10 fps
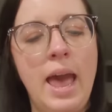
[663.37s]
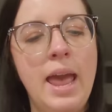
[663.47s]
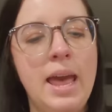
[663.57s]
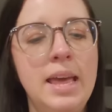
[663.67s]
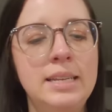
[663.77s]

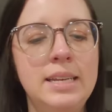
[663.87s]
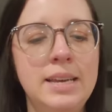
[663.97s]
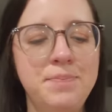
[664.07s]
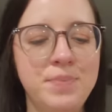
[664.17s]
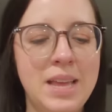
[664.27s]
And
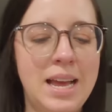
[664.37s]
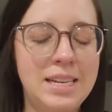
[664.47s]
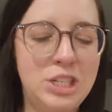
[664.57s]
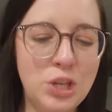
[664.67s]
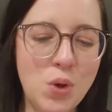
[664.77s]

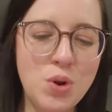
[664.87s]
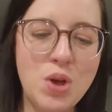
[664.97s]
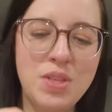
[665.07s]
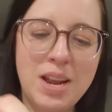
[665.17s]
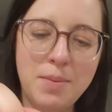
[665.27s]
I don't
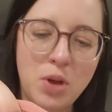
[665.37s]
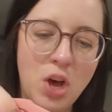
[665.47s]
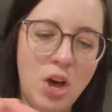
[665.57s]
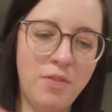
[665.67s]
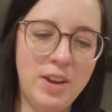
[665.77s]
know that I'm
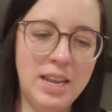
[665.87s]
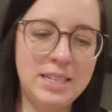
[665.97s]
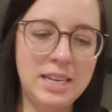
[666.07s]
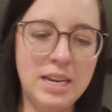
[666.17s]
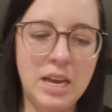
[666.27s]

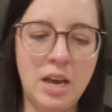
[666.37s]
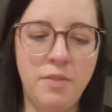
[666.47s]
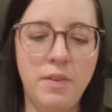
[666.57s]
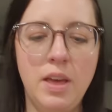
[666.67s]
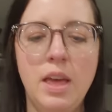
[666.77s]
confident
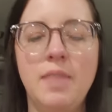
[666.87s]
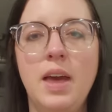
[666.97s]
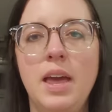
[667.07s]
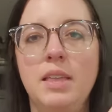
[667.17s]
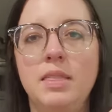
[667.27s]
enough.
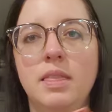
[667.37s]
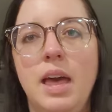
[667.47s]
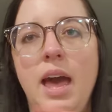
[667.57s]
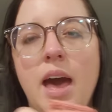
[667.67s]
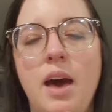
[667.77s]
Nate,
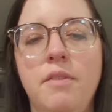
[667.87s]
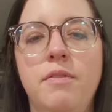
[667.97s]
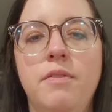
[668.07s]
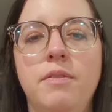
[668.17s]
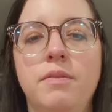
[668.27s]
they have
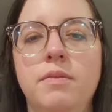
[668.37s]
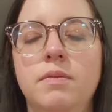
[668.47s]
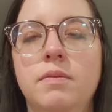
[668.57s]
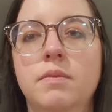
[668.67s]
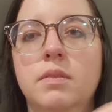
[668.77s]

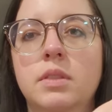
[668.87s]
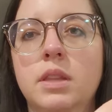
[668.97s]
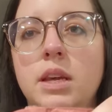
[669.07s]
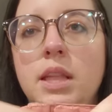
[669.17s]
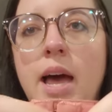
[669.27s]

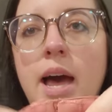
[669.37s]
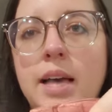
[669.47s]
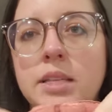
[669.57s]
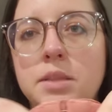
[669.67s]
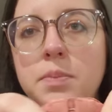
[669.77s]
the
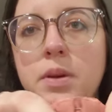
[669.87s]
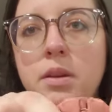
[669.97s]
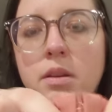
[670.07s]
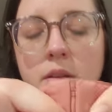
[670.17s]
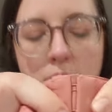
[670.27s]
clasp.
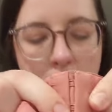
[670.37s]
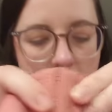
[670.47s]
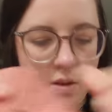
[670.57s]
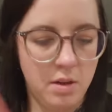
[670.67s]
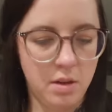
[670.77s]

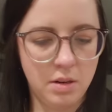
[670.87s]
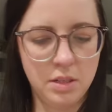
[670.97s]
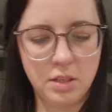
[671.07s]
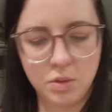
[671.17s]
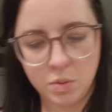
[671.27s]

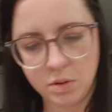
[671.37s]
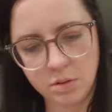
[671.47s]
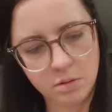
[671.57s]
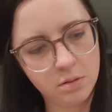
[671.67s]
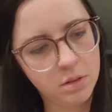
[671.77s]
Is this one
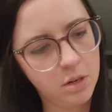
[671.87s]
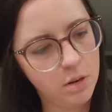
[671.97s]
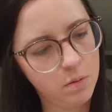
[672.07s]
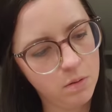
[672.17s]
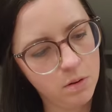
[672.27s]

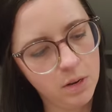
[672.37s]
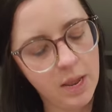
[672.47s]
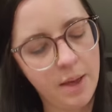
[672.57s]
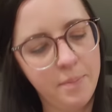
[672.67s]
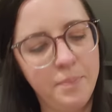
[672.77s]
too?
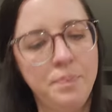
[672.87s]
Yeah.